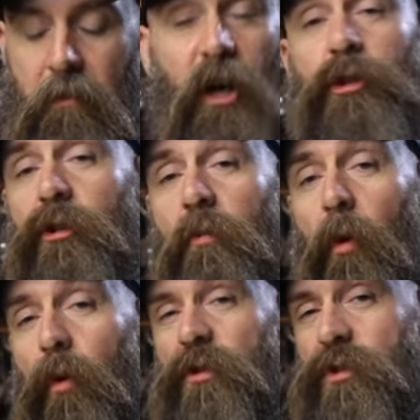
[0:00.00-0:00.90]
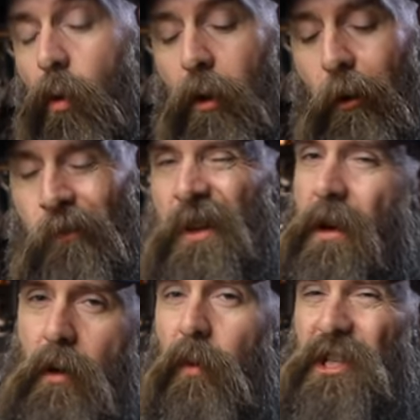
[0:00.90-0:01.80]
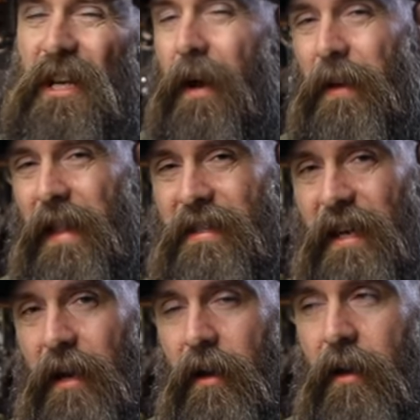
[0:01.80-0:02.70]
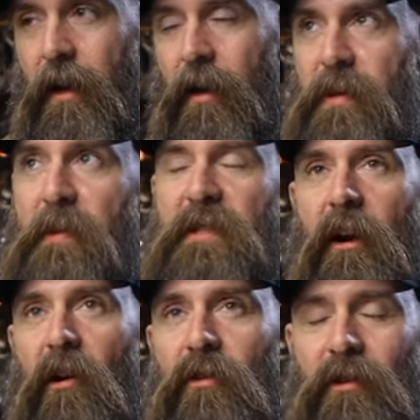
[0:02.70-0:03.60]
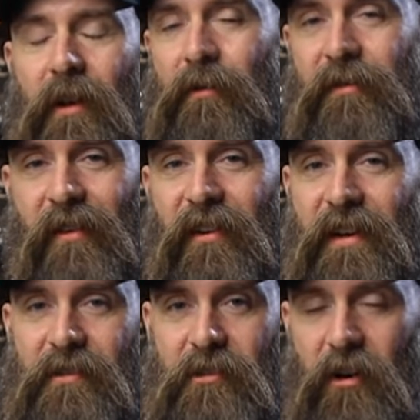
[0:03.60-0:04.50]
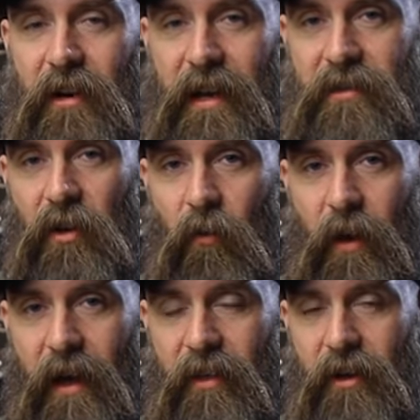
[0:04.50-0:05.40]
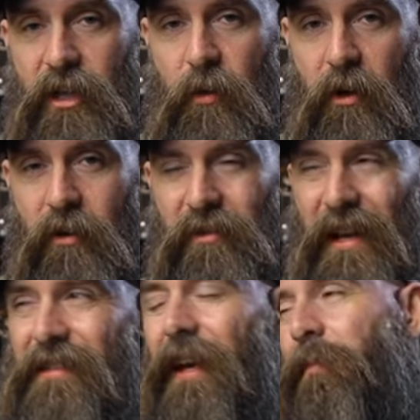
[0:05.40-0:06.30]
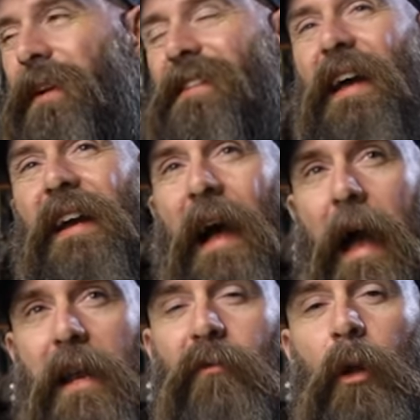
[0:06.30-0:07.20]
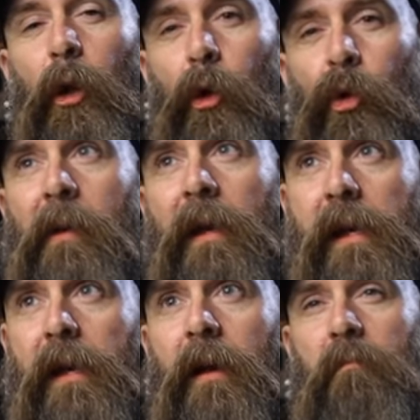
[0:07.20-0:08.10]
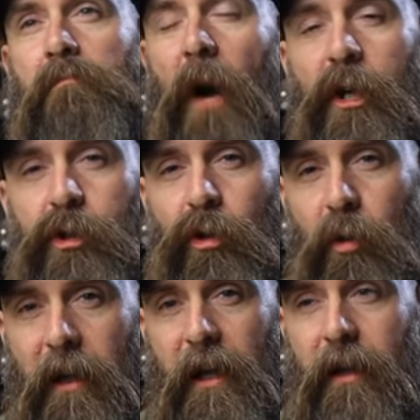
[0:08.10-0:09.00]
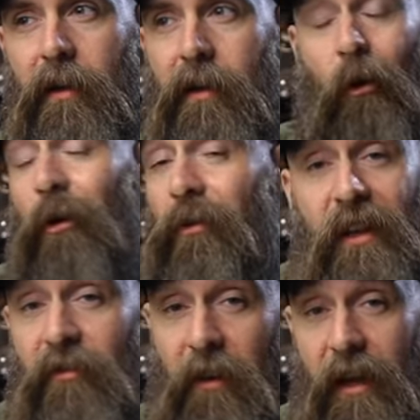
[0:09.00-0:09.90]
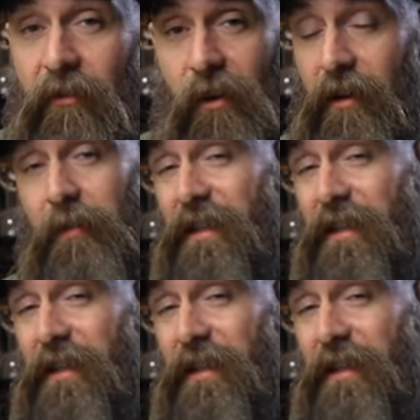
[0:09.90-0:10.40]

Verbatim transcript: mushroom or soil, which yeah, I mean, that's kind of, people say earth and they're like, we've never eaten dirt, asshole. How the hell do you know what earth tastes like? But it's that kind of loomy, mushroomy, earthy flavor. I